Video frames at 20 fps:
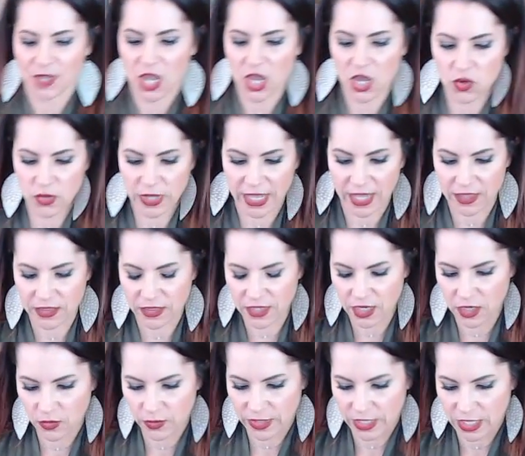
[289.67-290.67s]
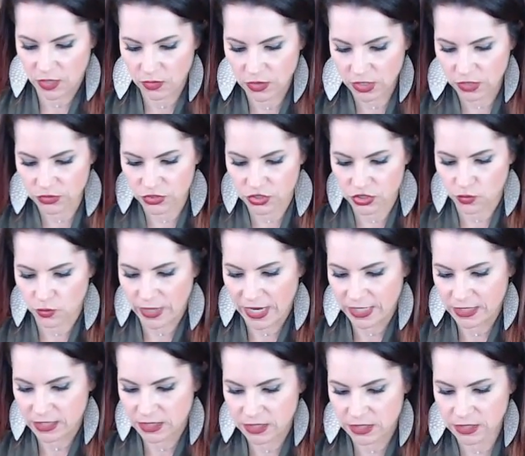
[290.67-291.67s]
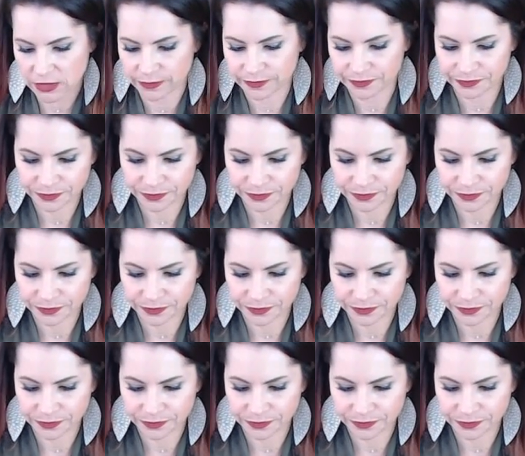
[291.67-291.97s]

Okay, there we go. There's the rest.